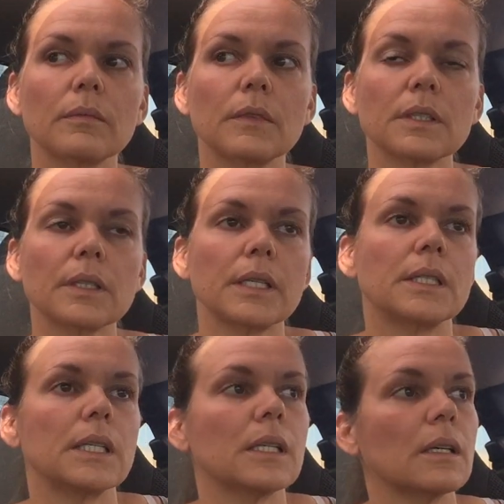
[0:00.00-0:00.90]
this
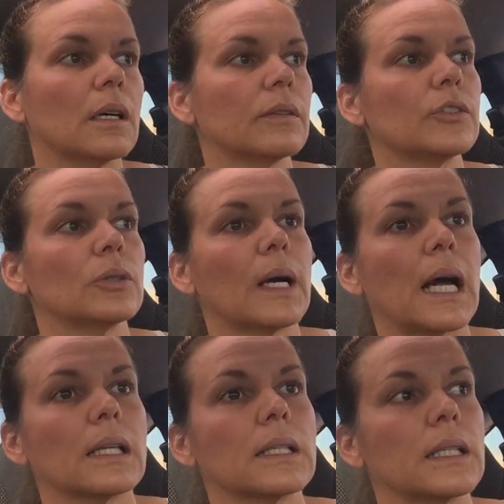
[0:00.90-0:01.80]
idea of
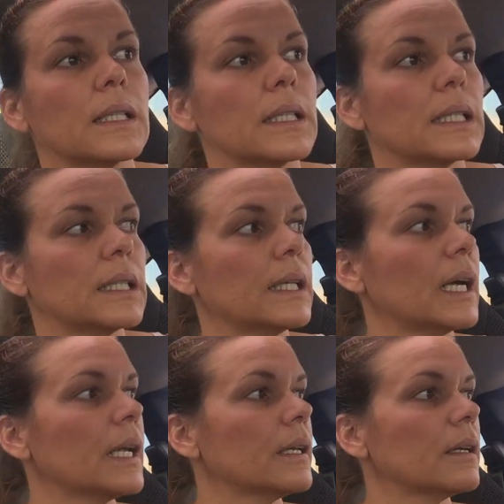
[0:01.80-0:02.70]
duality,
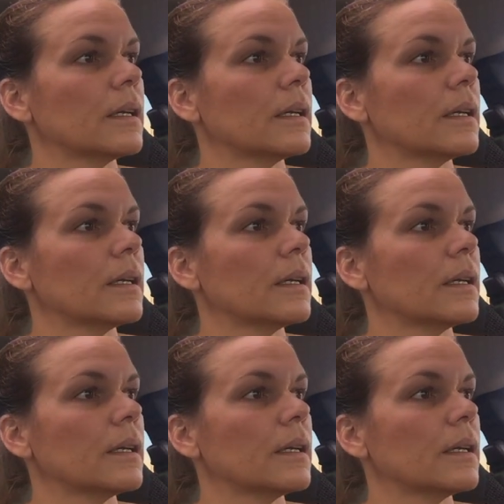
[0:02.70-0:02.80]
that